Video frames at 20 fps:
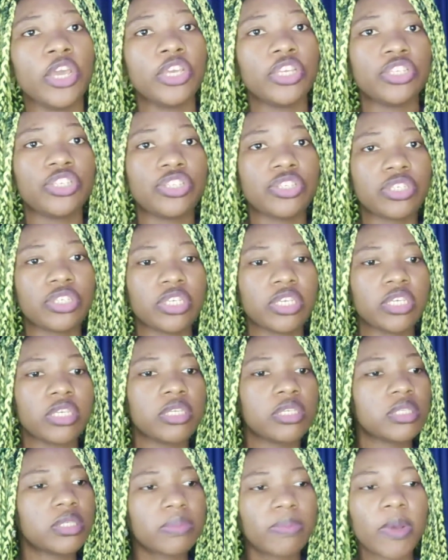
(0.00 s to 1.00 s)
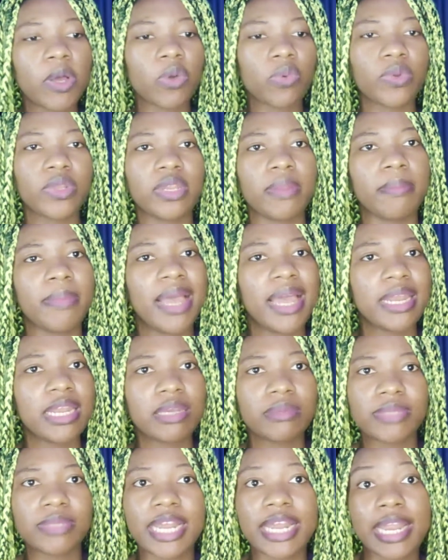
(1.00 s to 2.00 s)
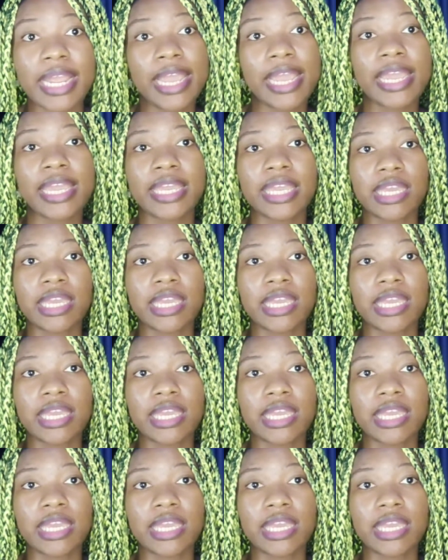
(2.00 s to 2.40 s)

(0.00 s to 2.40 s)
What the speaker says: she spoke with the madam that, hey,